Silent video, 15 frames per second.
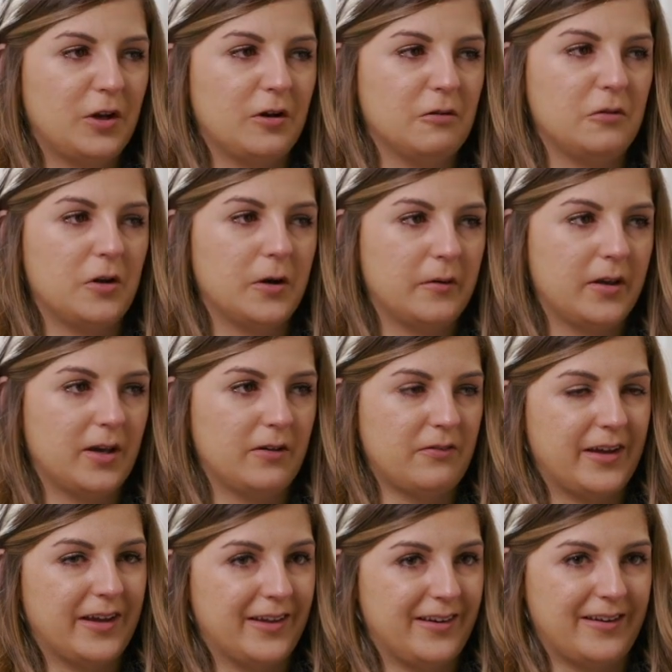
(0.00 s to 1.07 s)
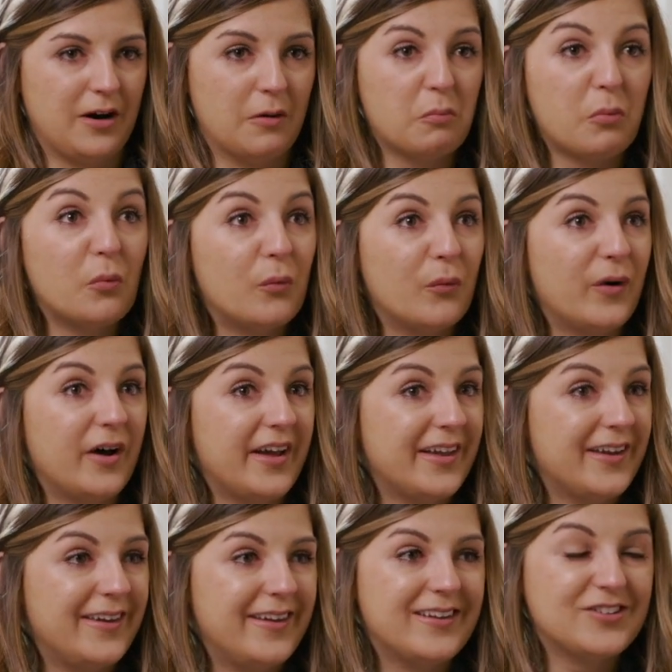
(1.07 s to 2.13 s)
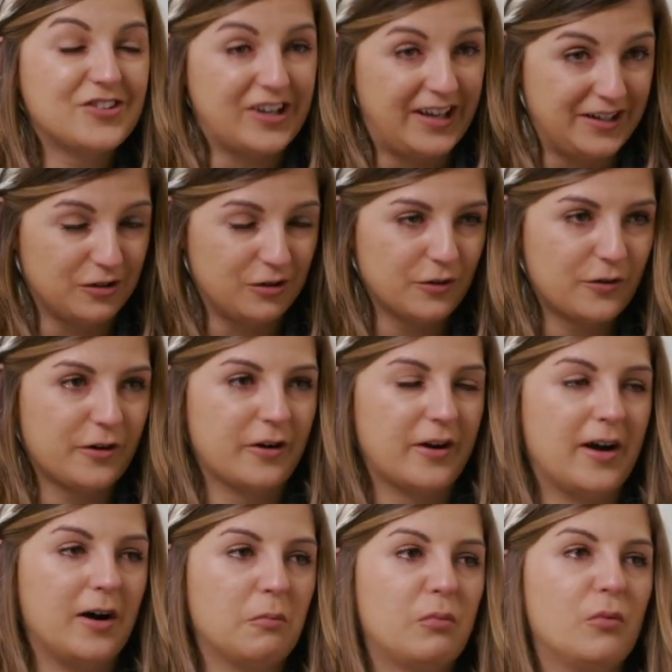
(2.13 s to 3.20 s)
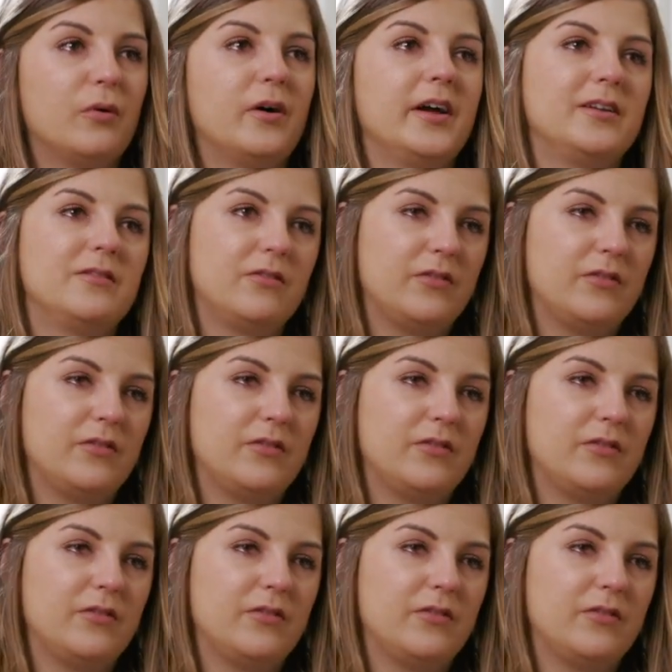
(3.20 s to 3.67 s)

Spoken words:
you know, knowing if I can help one child or help one